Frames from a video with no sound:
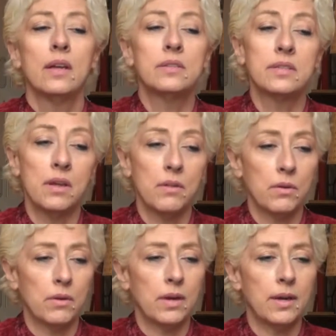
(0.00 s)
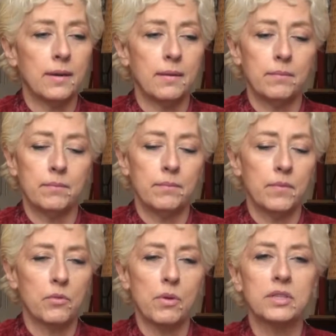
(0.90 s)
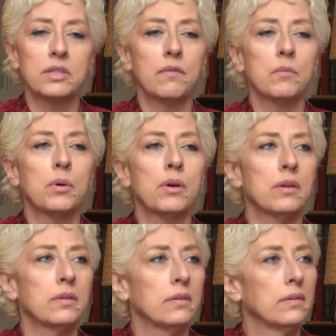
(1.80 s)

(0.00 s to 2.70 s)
It's another thrust of the book.